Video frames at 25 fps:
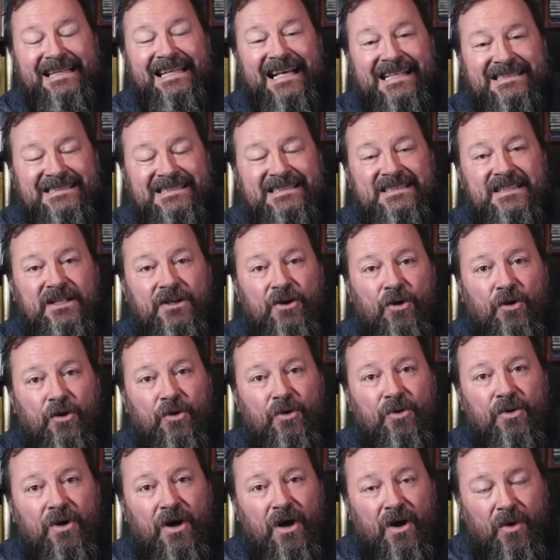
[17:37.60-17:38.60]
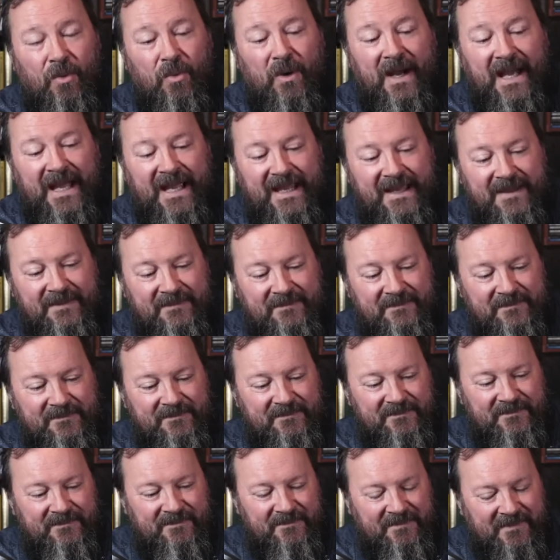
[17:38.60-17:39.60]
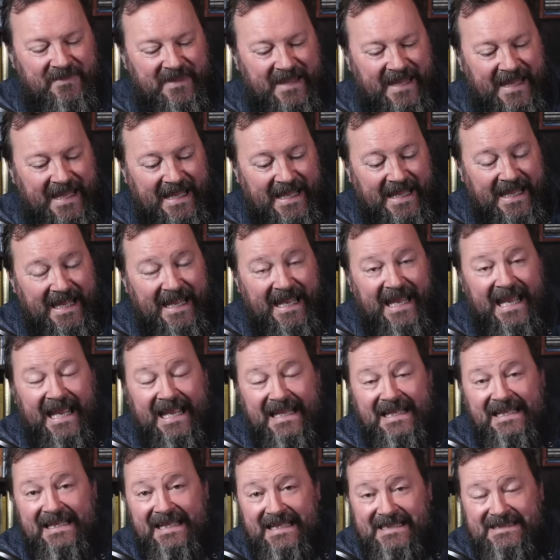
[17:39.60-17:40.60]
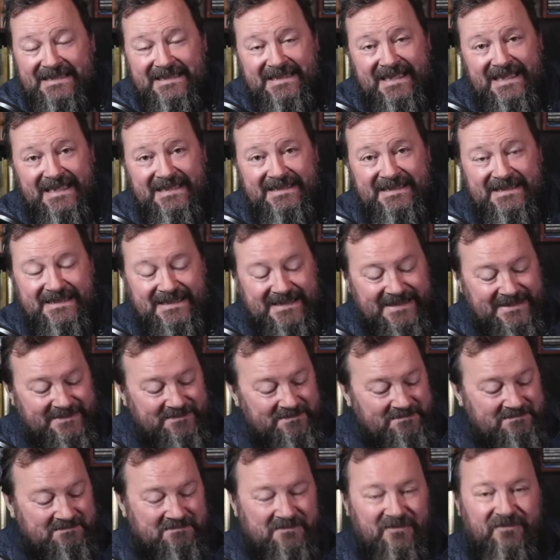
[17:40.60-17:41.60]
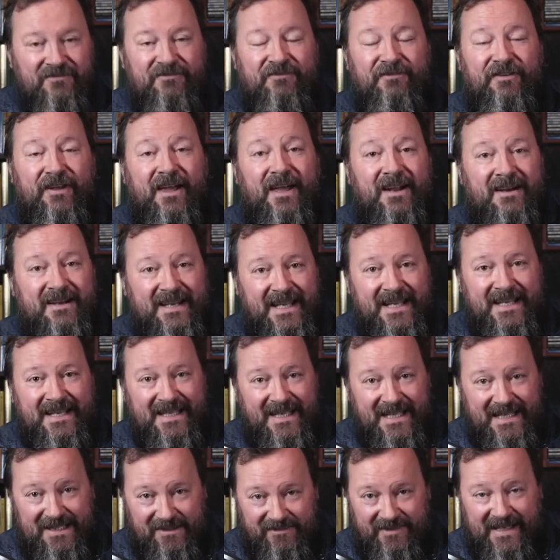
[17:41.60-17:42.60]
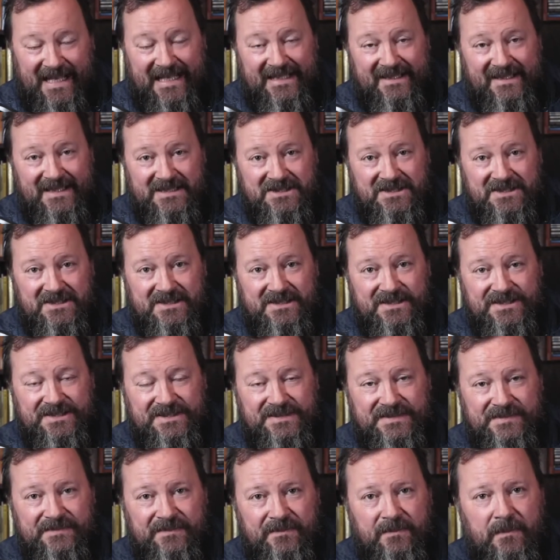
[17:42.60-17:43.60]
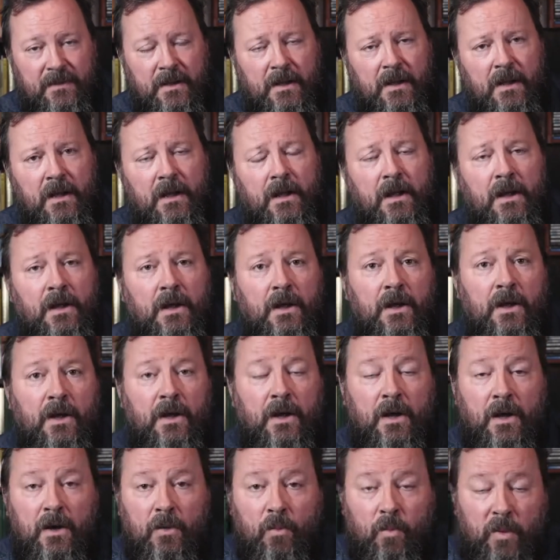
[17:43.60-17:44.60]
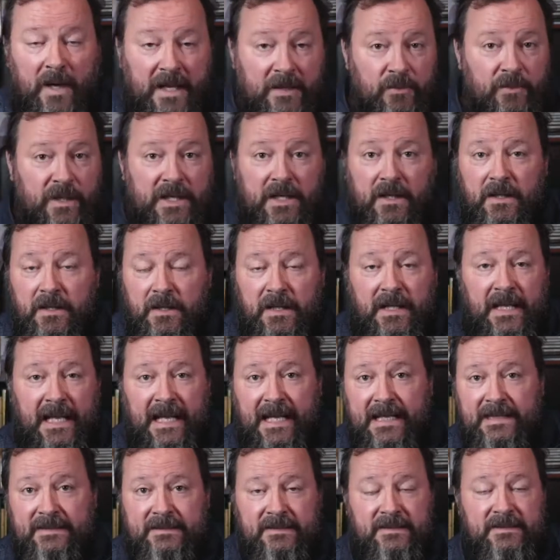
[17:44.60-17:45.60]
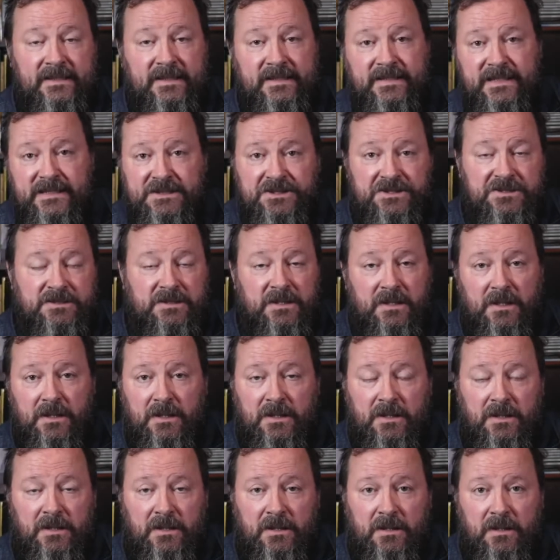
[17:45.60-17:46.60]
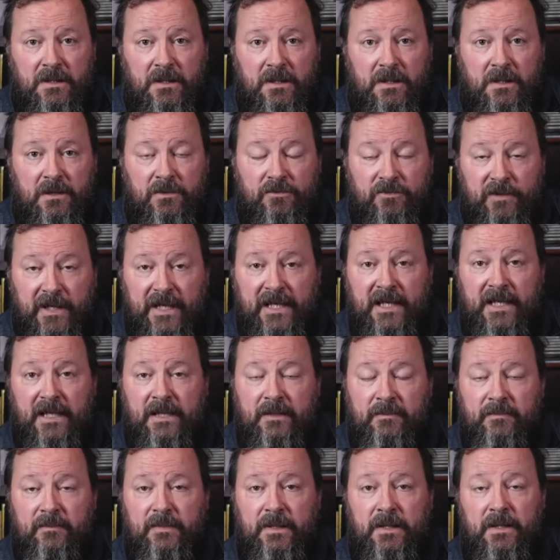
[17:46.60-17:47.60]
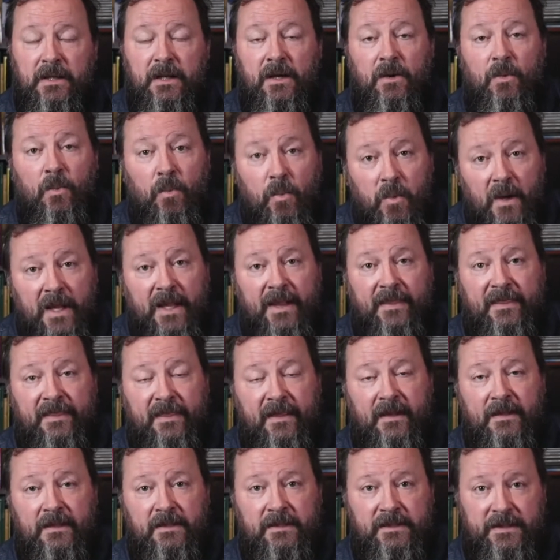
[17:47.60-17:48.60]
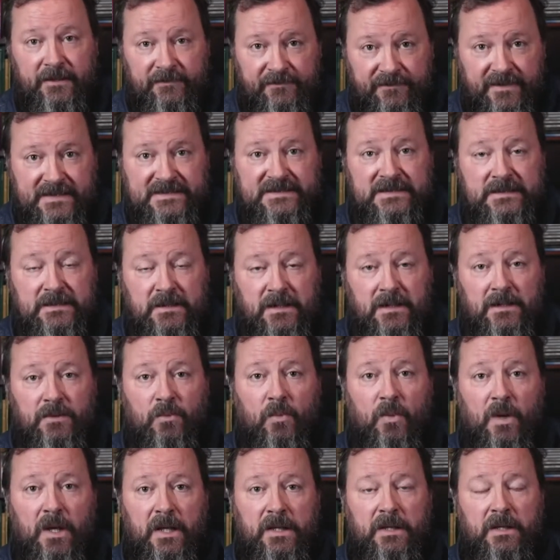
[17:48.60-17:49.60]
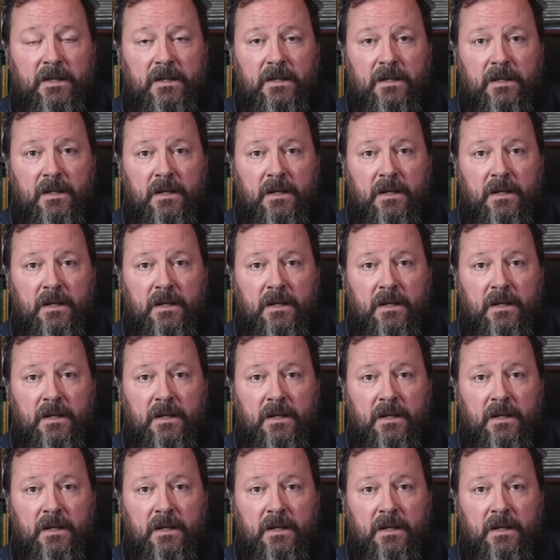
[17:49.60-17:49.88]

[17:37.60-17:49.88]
doesn't go away. And this is very advantageous. When we connect the digital realm with the physical one,